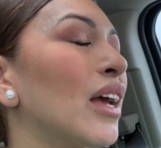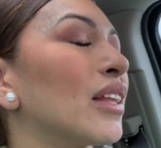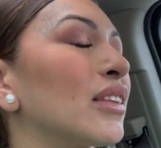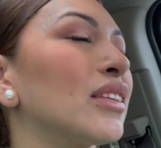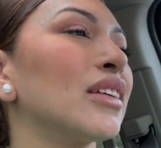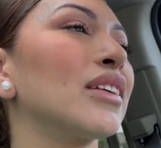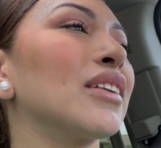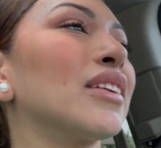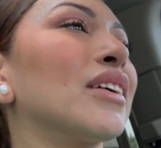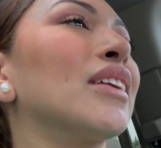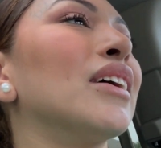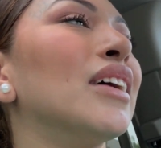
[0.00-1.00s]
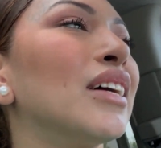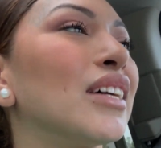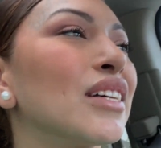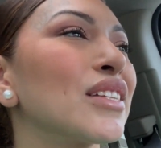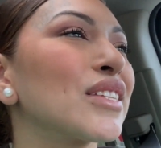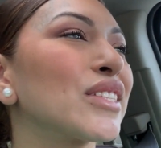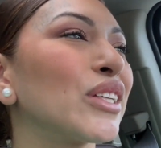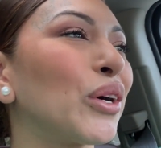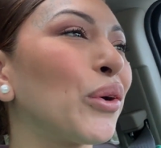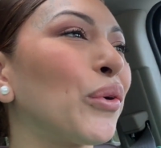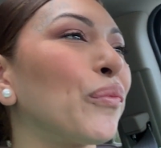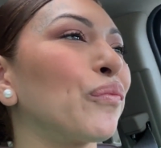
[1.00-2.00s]
da da da da da.
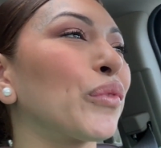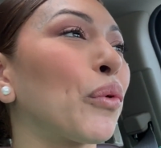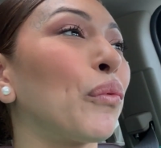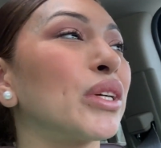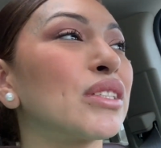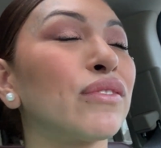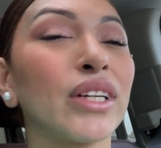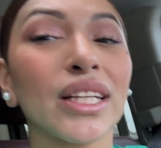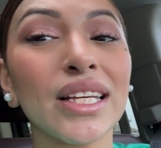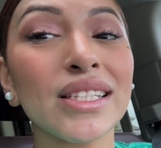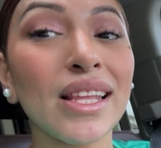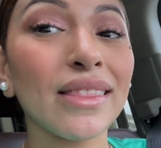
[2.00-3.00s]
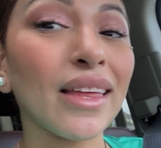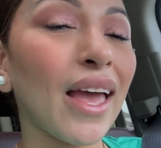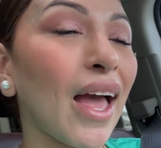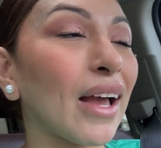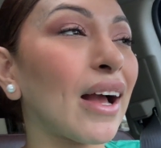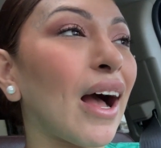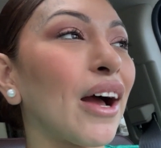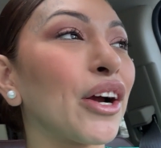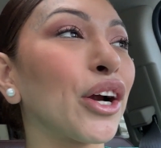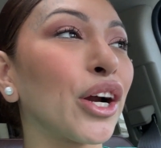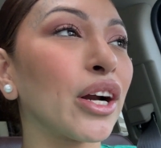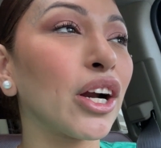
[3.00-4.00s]
So what's funny is that they had got
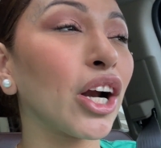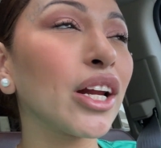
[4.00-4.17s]
her